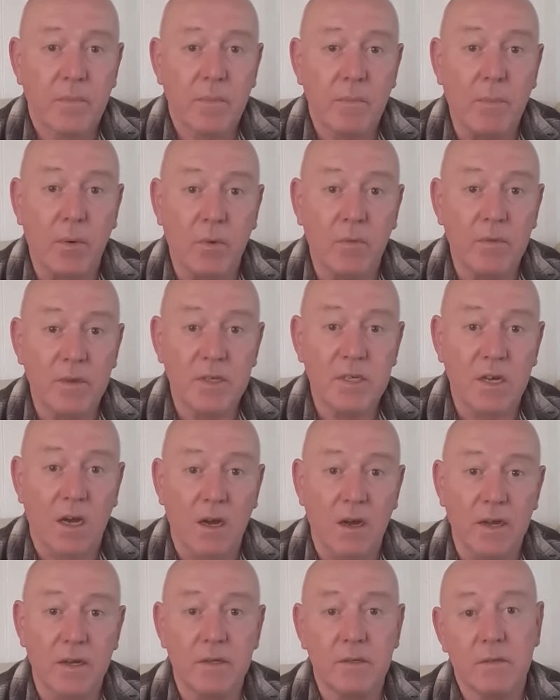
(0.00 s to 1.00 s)
But the
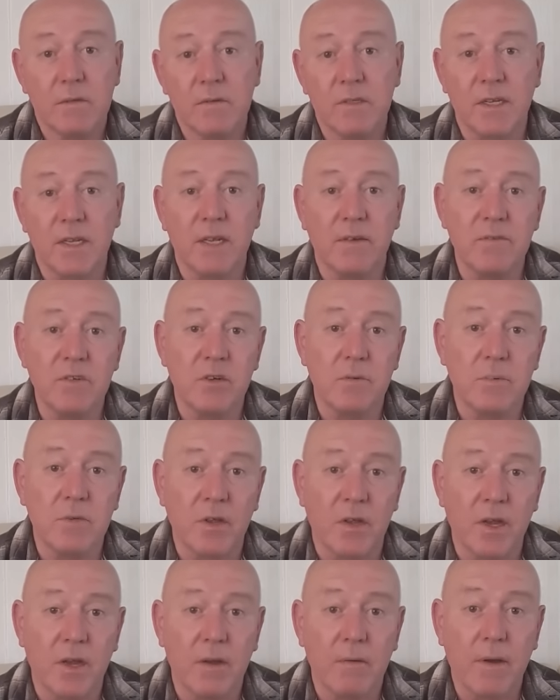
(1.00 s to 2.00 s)
site delivers them
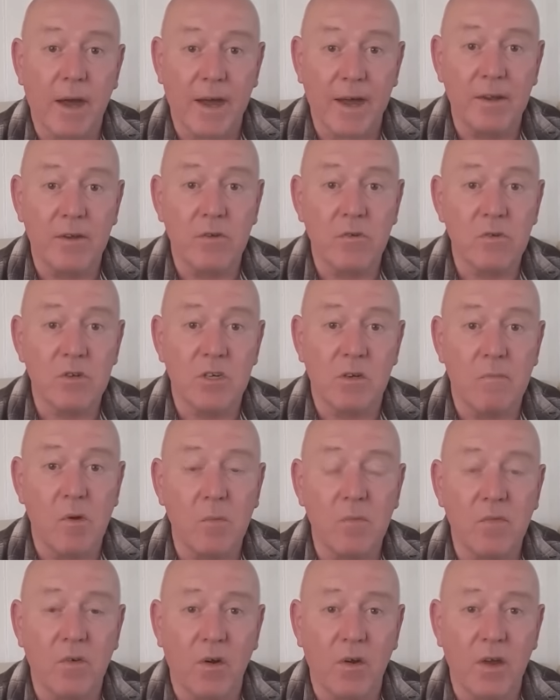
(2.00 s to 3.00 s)
to you and hooks them
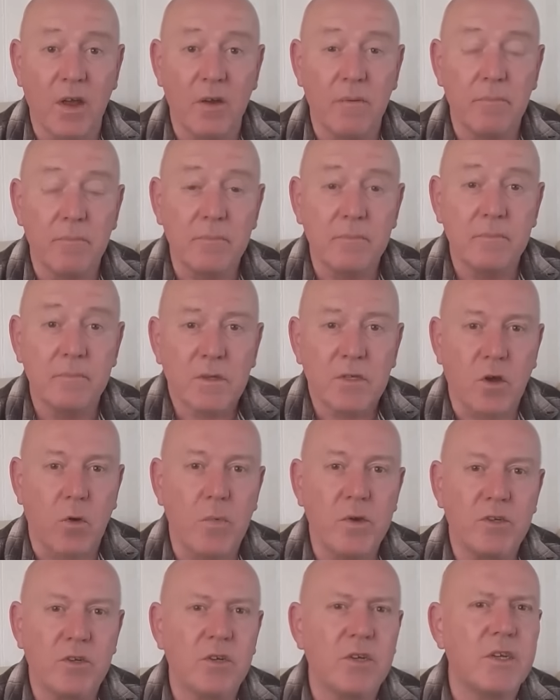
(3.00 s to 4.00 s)
up for you. So
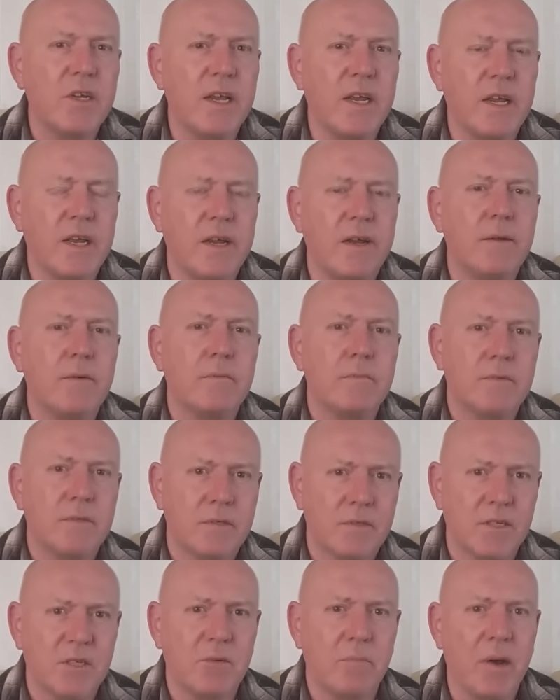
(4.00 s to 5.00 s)
we just need
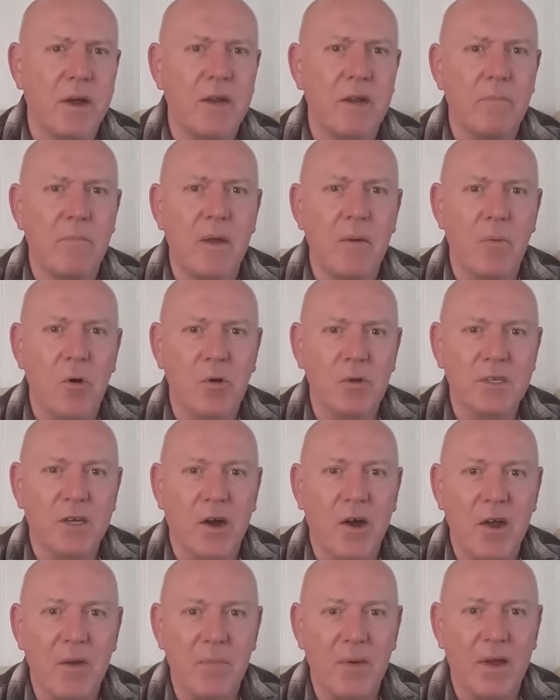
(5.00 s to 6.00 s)
to spend a bit more
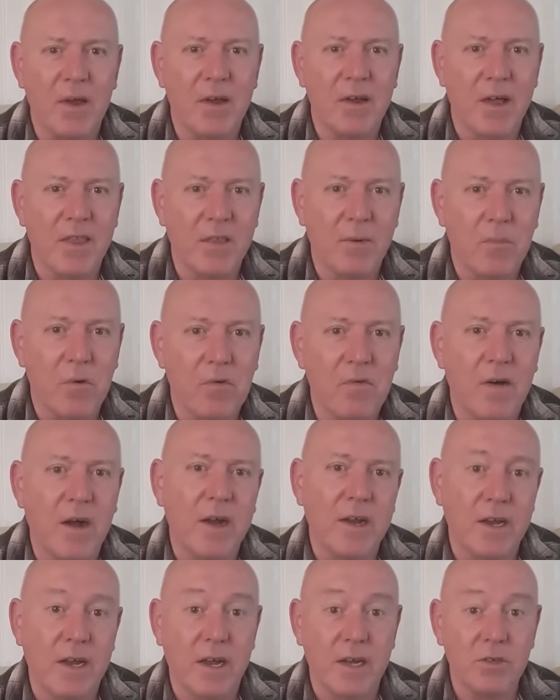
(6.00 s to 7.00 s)
time here, and then we'll
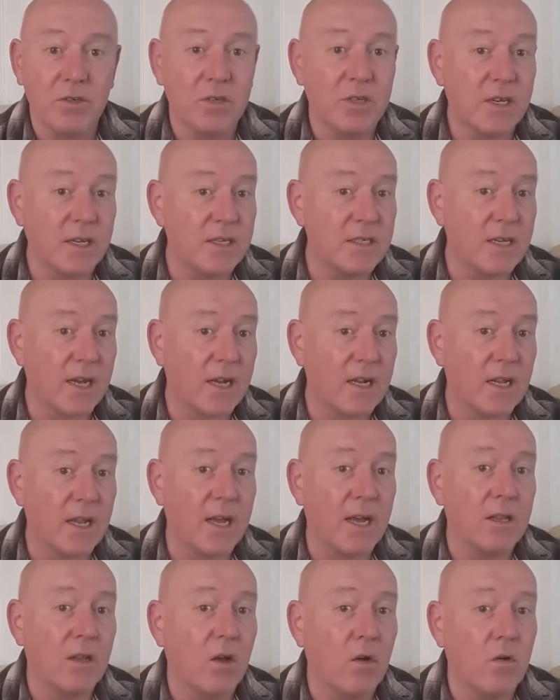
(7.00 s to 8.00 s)
find out just exactly
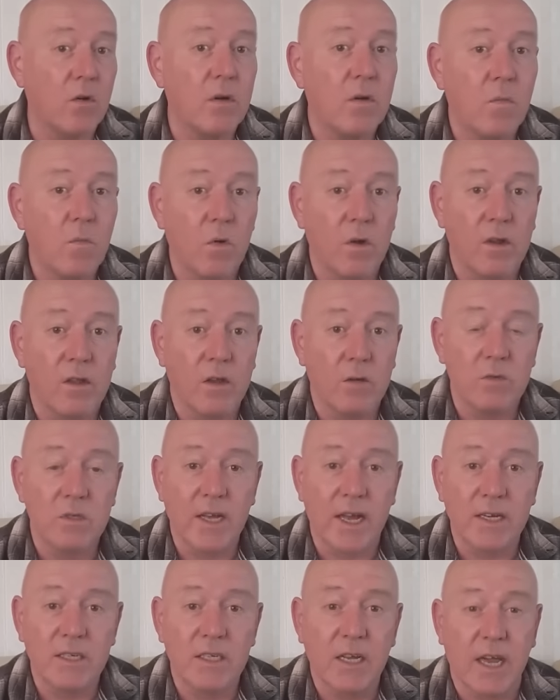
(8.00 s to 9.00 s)
how long one of those
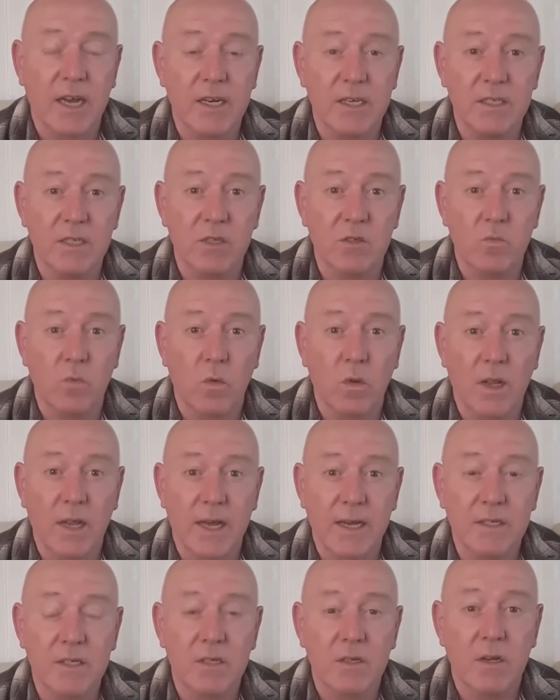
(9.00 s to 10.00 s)
gas canisters will
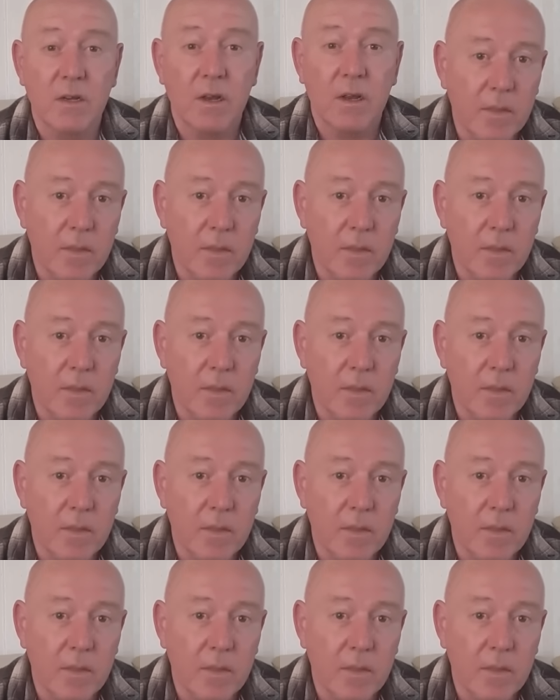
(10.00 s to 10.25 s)
last.